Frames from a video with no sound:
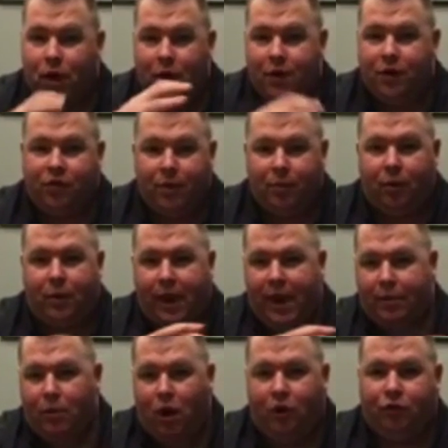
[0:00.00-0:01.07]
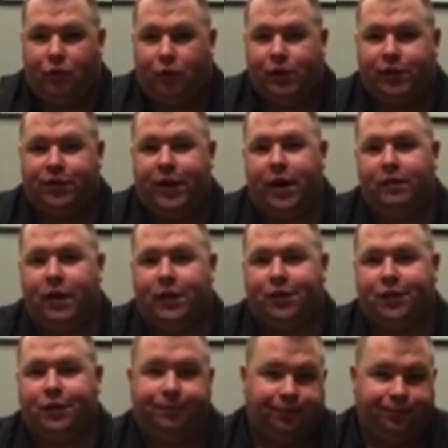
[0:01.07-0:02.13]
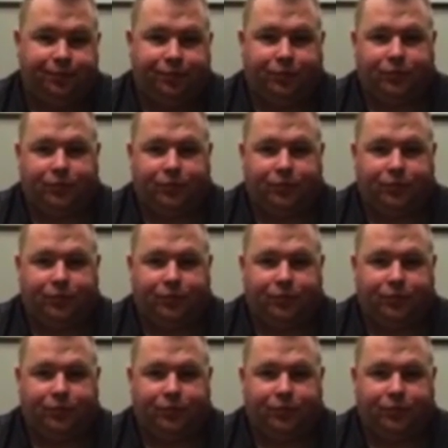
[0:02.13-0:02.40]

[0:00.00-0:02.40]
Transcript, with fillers: put it on their subgroup. Hey, I'm also a real estate investor.